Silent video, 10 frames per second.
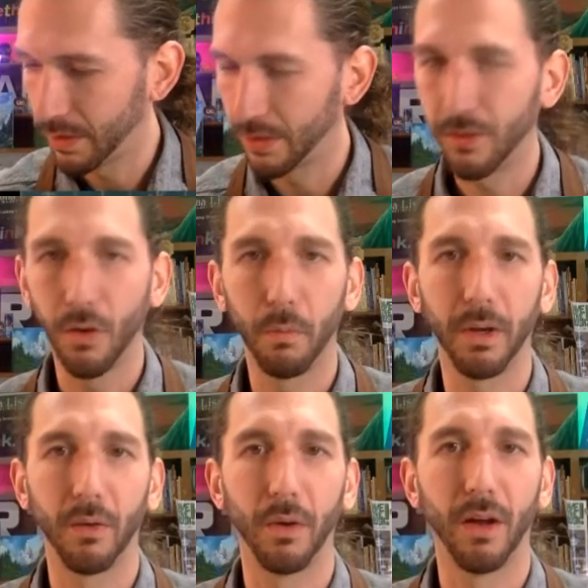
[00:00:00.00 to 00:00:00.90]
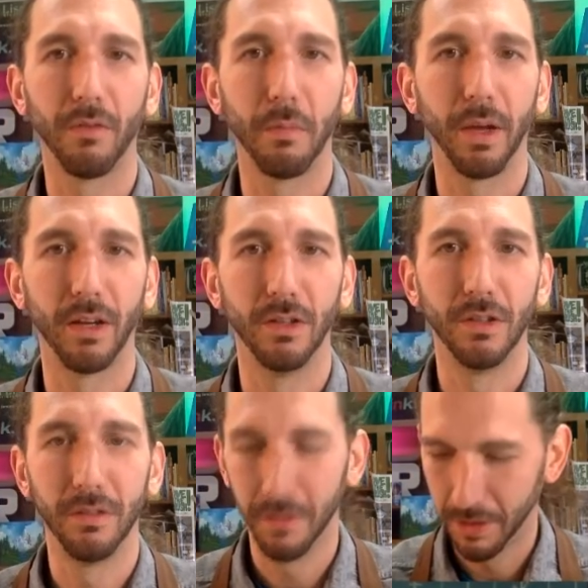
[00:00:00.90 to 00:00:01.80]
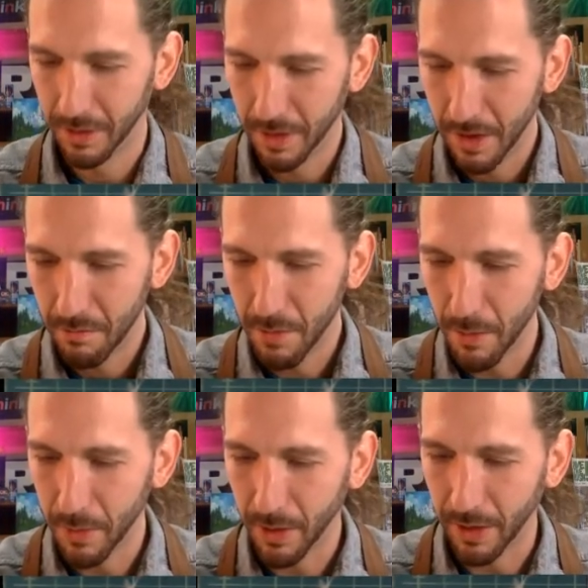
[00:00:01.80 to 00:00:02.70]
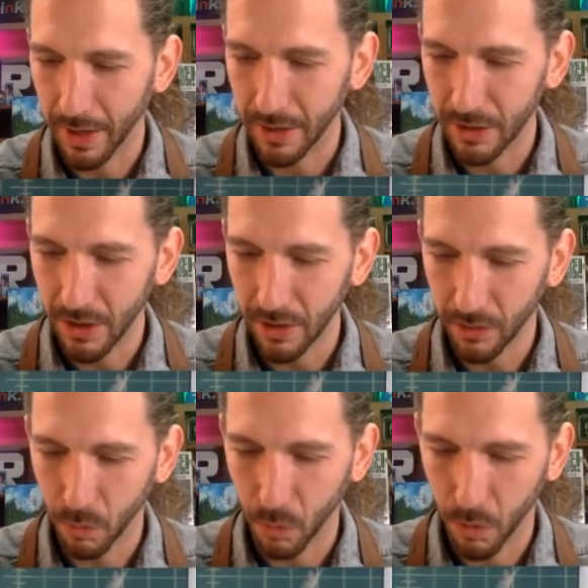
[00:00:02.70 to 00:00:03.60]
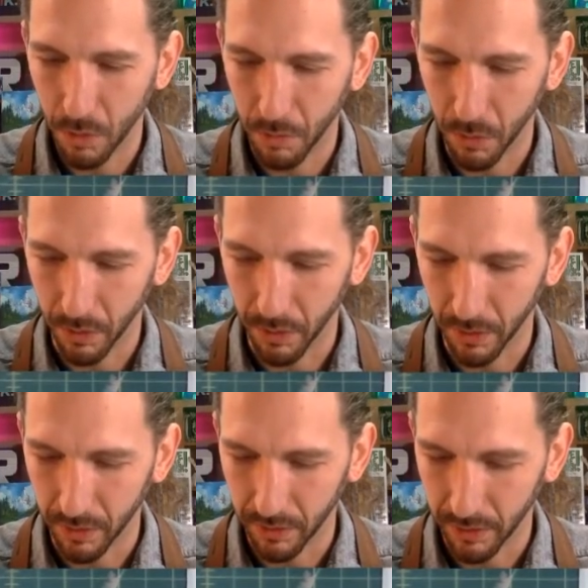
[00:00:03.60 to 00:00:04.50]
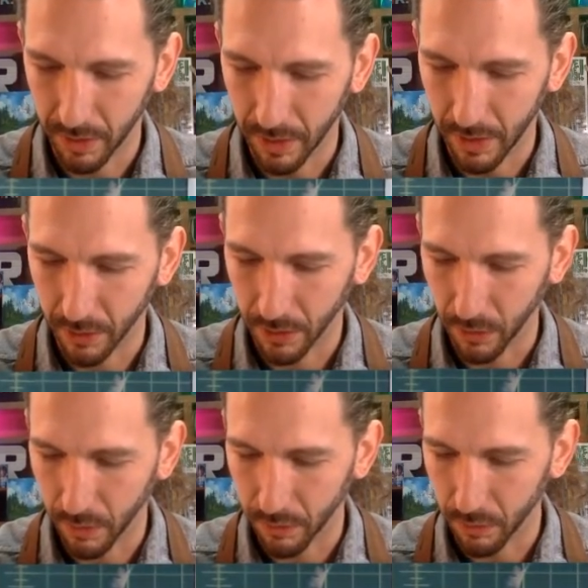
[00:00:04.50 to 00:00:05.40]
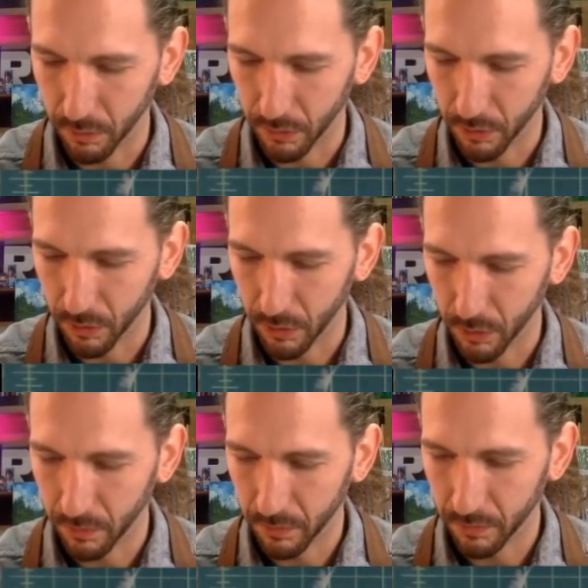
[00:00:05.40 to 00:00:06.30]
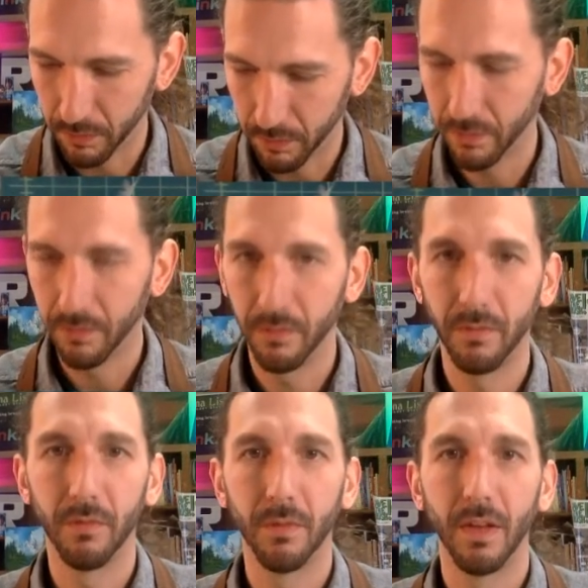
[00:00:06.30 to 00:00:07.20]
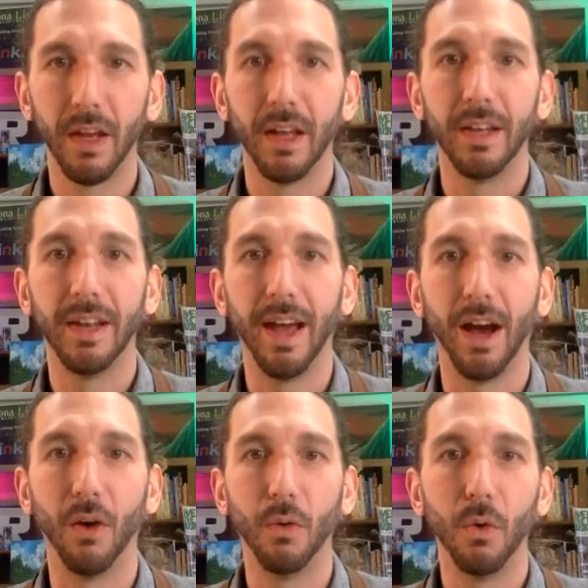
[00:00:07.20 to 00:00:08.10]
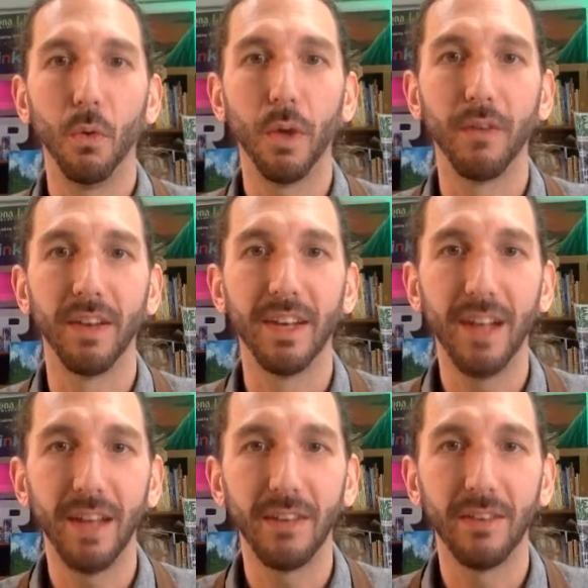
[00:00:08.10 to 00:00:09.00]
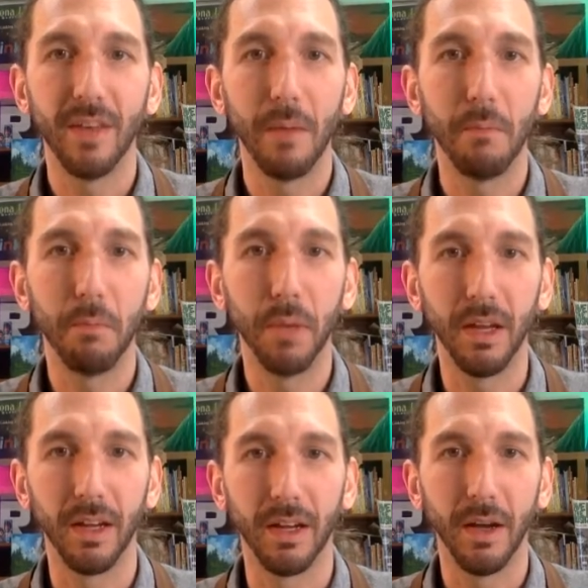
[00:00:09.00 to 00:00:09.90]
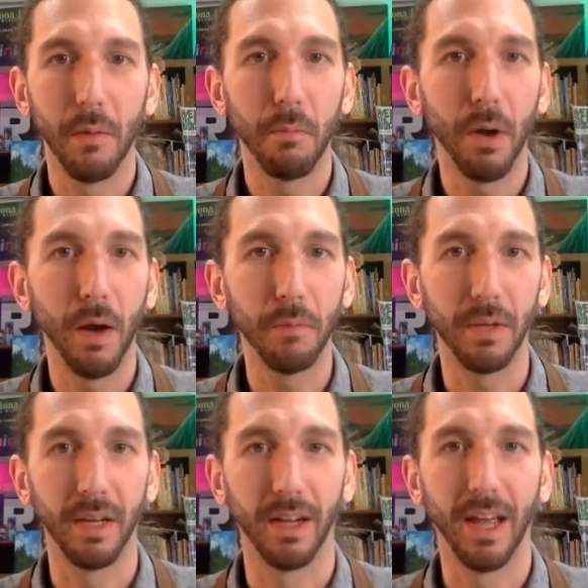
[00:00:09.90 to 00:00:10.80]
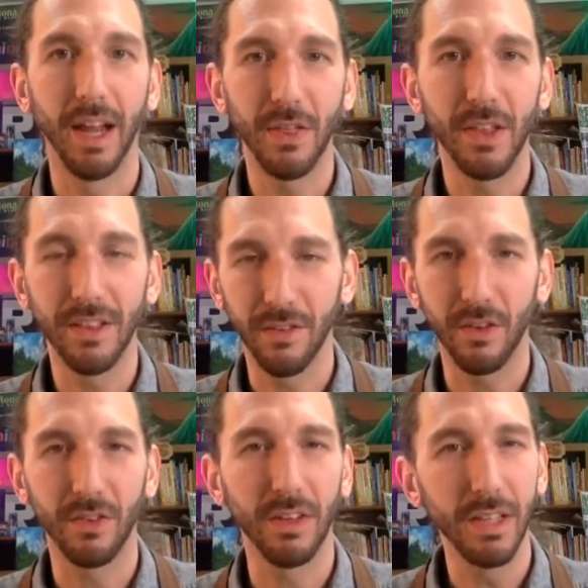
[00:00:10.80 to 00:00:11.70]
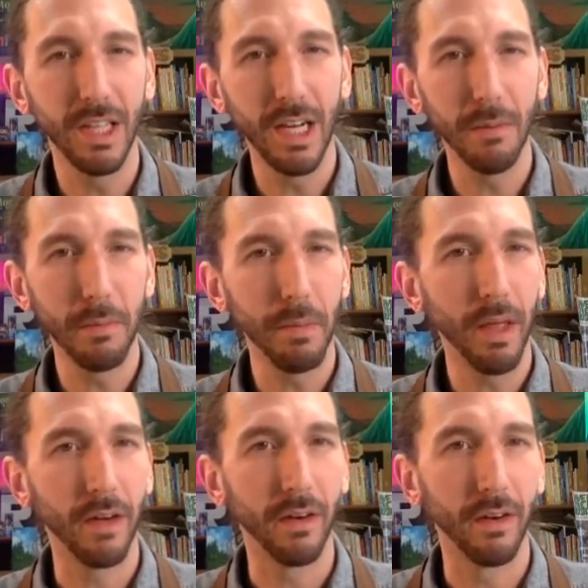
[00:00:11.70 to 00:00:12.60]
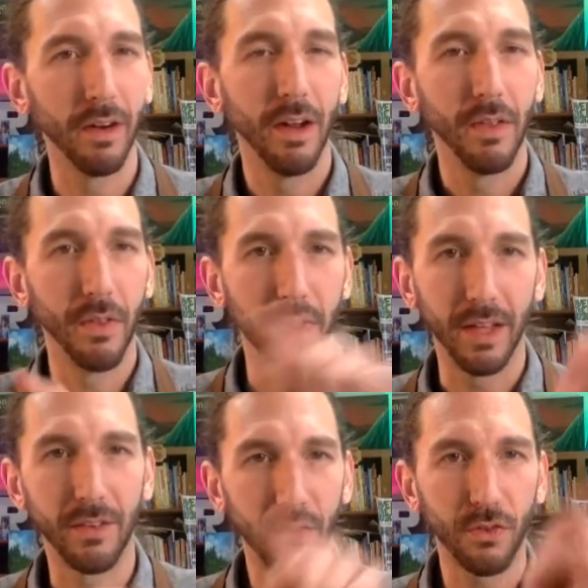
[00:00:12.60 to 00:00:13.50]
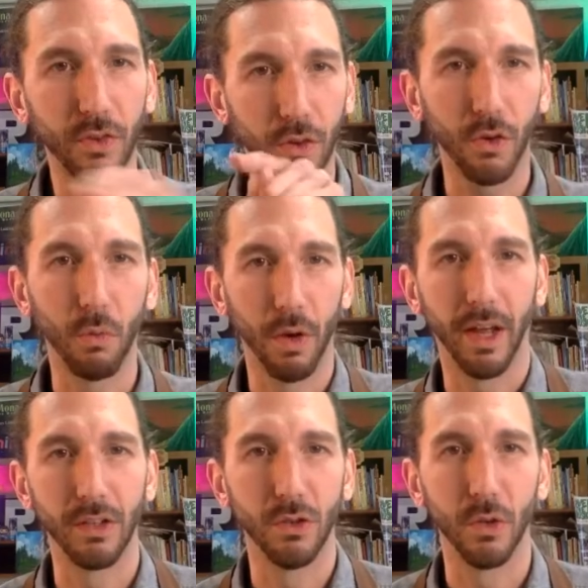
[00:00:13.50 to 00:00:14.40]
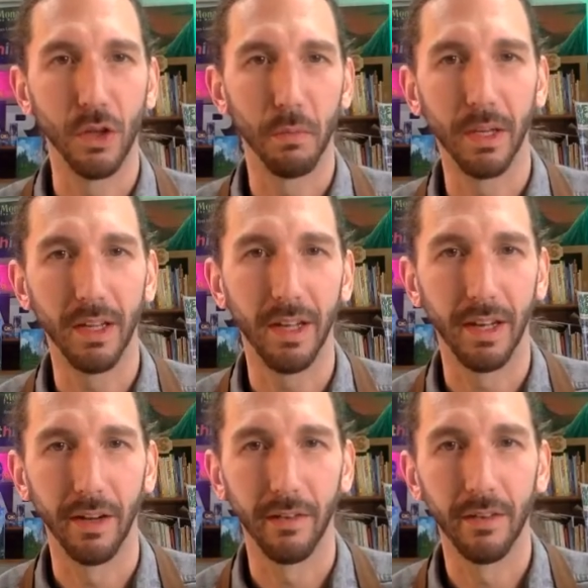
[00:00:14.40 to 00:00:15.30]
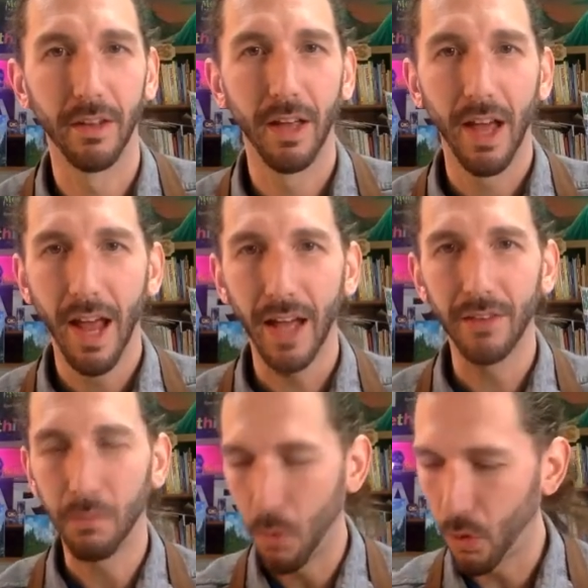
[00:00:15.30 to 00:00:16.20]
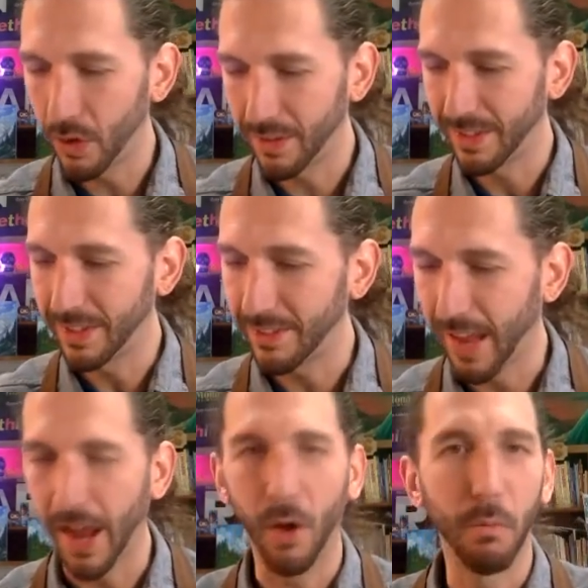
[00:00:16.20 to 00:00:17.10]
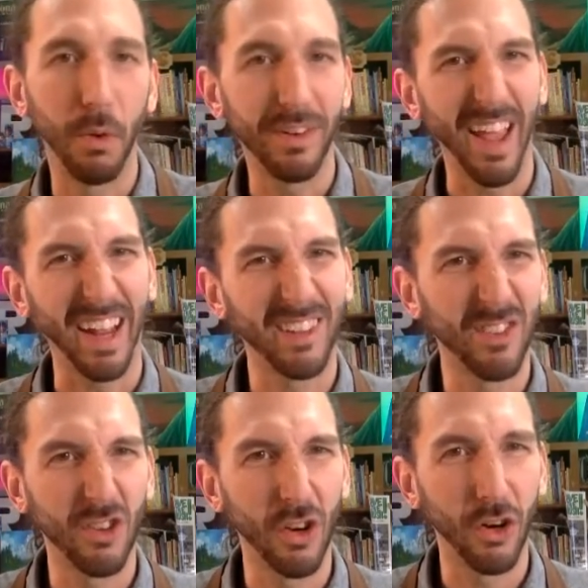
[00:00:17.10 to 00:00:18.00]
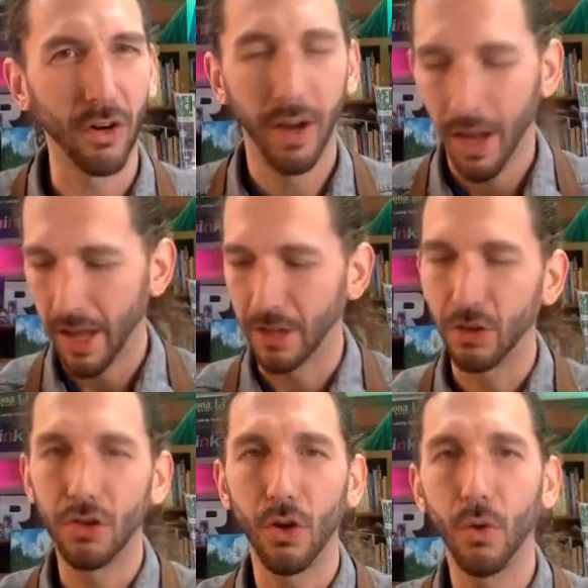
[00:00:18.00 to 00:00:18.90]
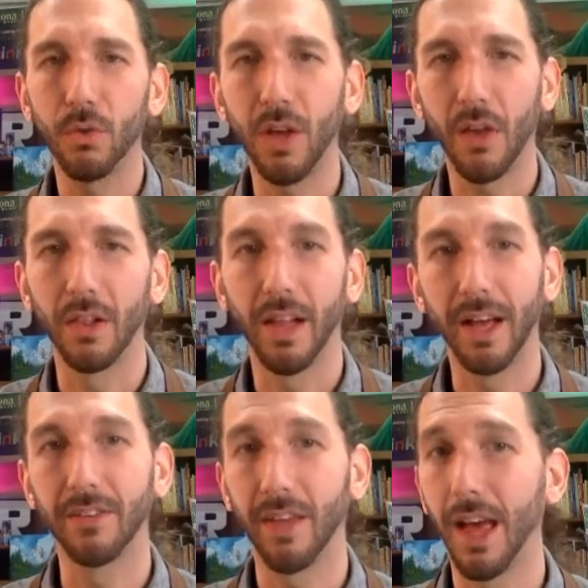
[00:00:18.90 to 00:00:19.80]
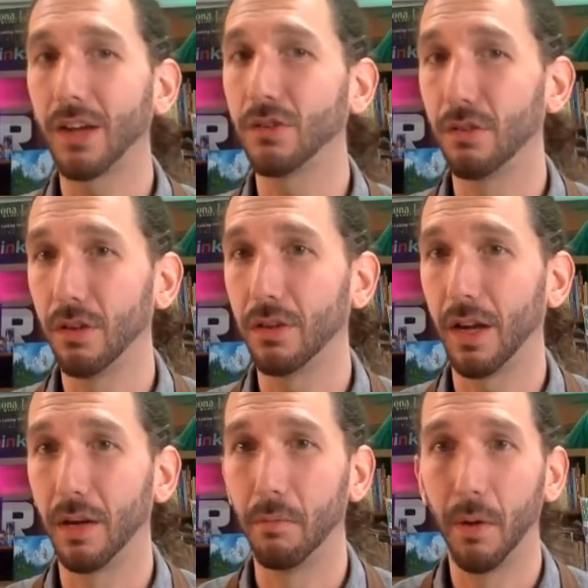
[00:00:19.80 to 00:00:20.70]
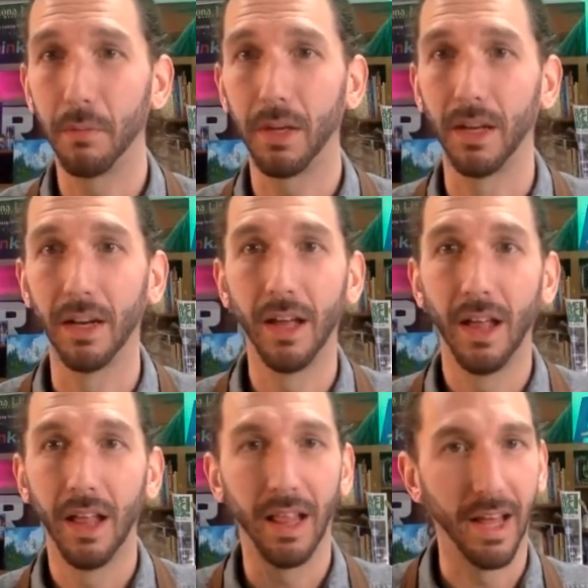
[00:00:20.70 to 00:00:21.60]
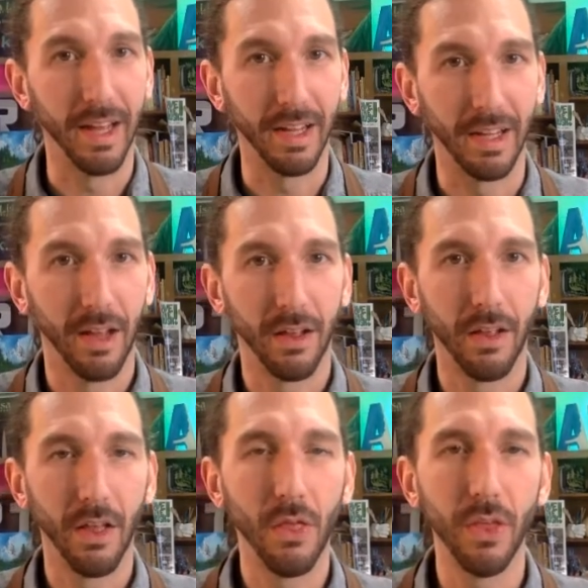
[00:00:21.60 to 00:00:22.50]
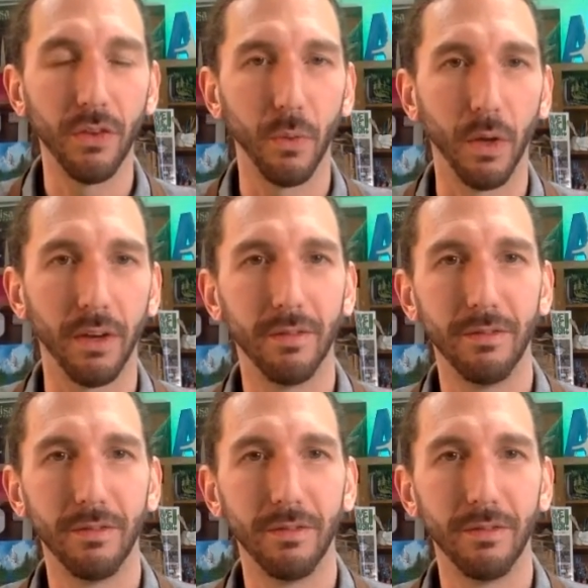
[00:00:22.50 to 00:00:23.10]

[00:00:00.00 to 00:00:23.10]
So big it went off the page. Maybe I'll add just one more on this side. I don't think that'll do it. Now we have a nice big pumpkin. And I think this looks a little bit better than that circle one I drew at the beginning. Adds more detail, more texture, and it shows how the lines actually look on a pumpkin, like this one.